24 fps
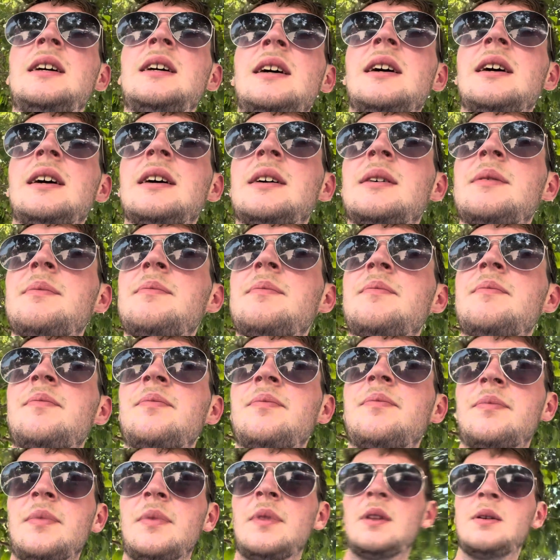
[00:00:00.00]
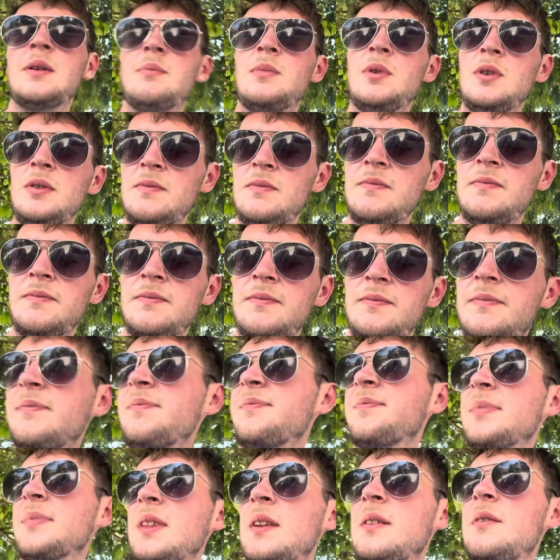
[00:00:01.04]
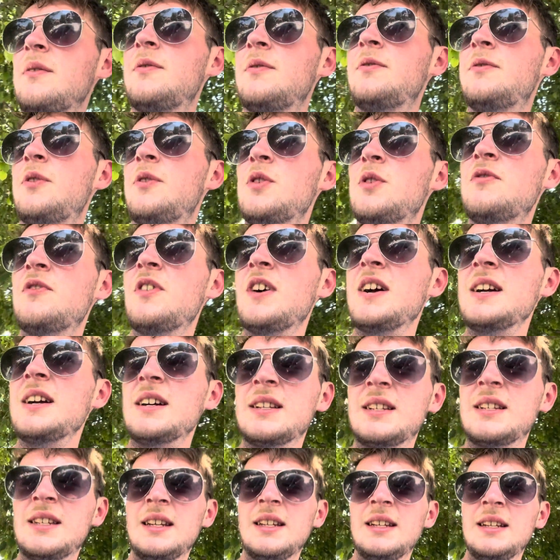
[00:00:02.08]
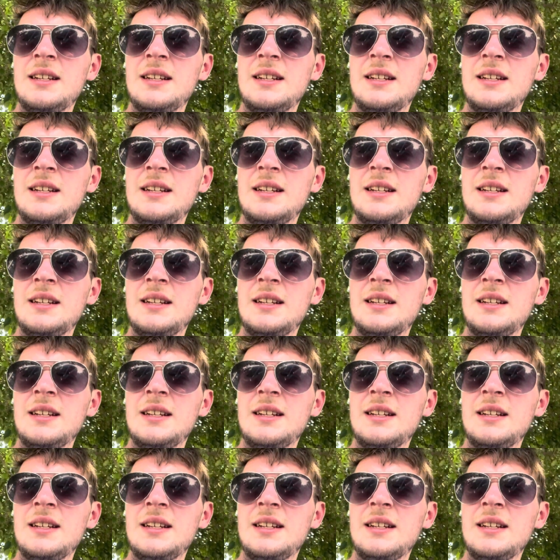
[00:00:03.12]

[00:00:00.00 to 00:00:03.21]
But fun fact,